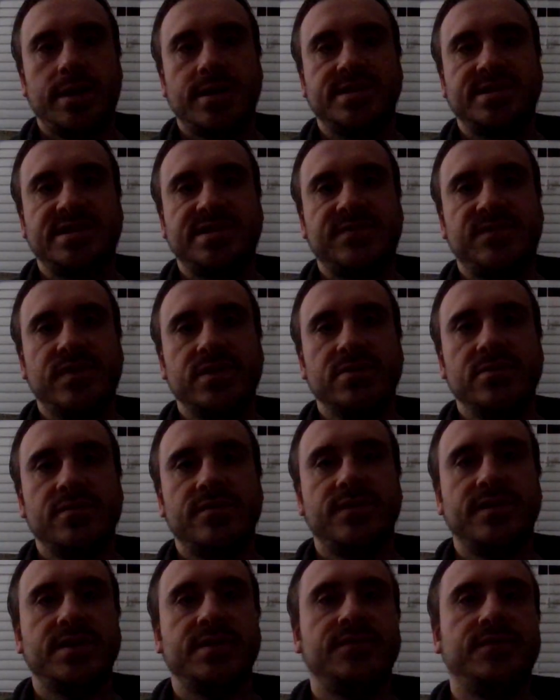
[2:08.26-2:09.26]
its sphere
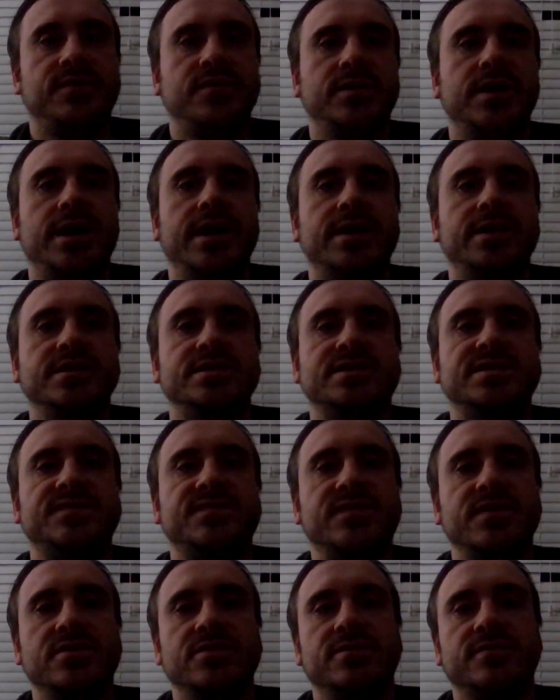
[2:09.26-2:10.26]
of
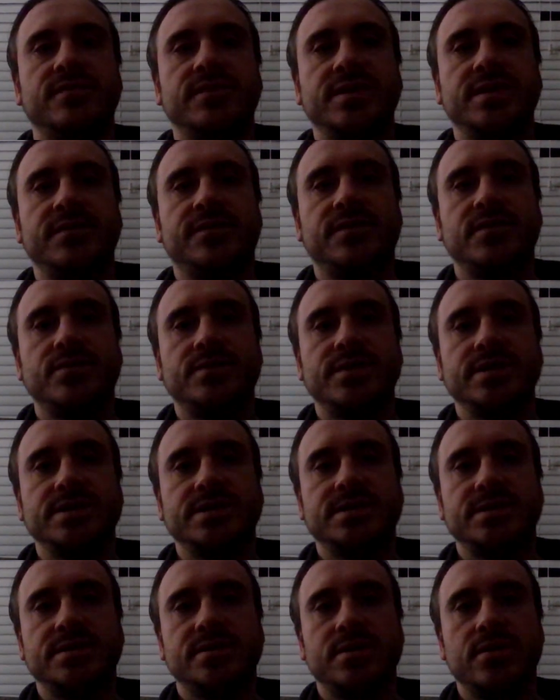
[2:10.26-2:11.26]

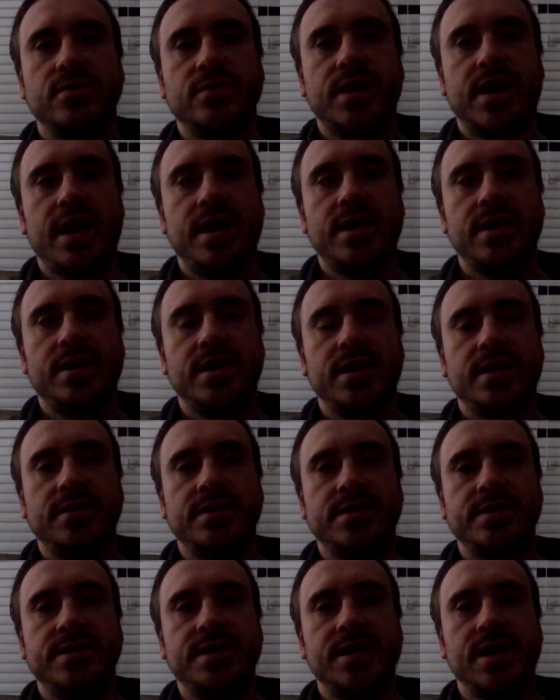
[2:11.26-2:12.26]
influence located in the
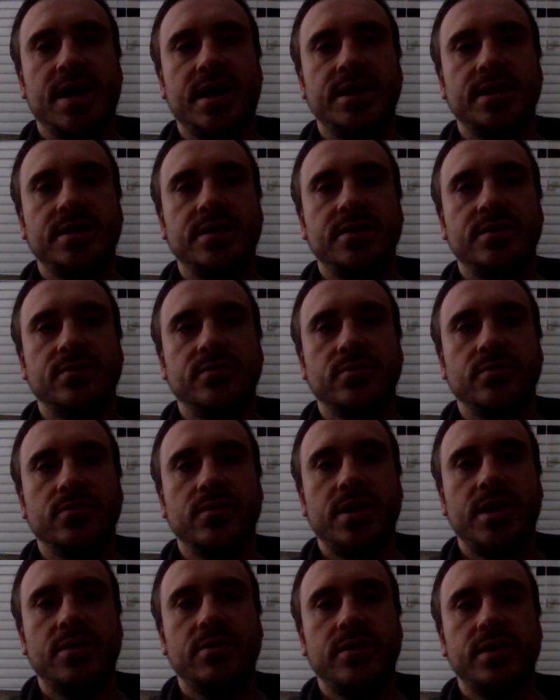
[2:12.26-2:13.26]
Diyala
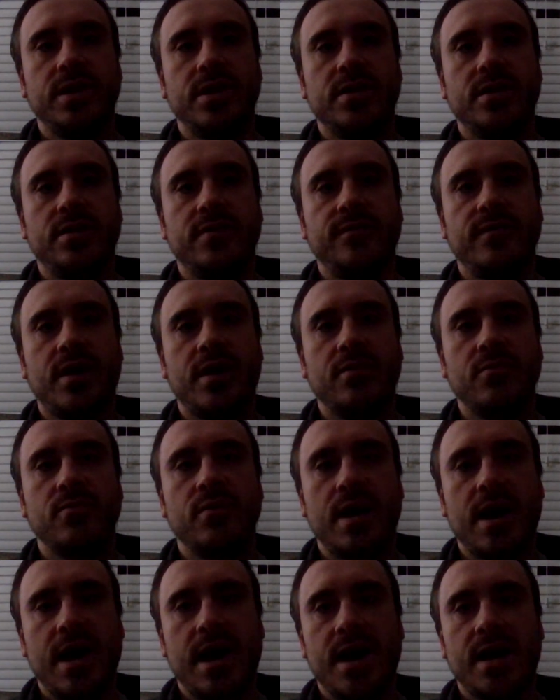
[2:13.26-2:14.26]
area of
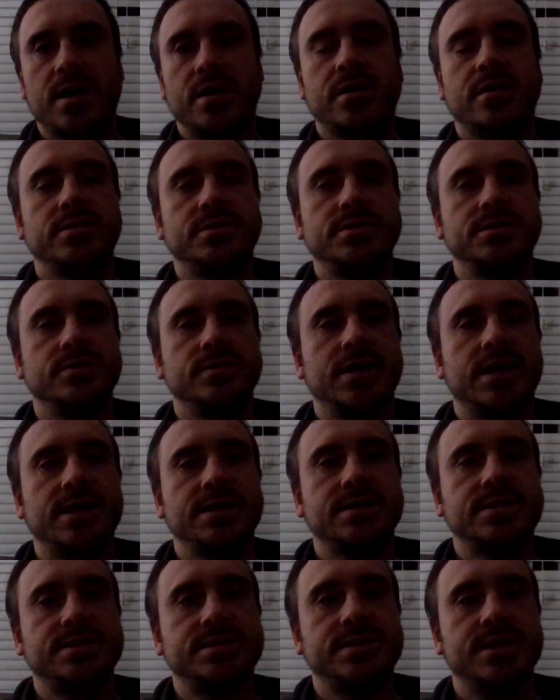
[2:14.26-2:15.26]
Iraq. So
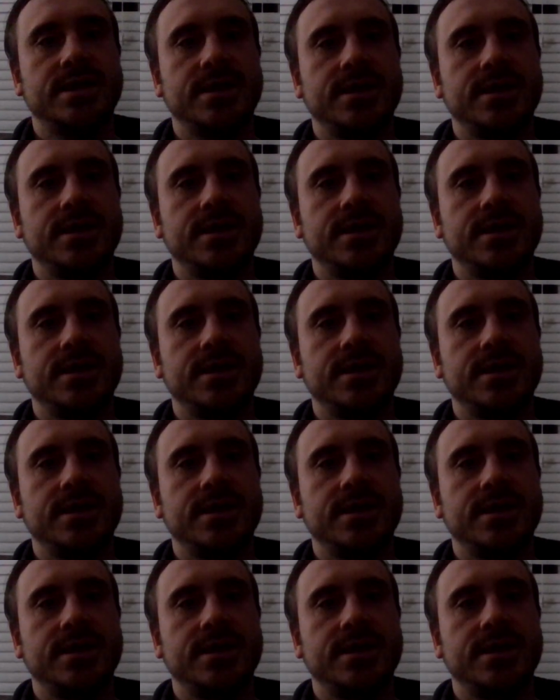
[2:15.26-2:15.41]
that's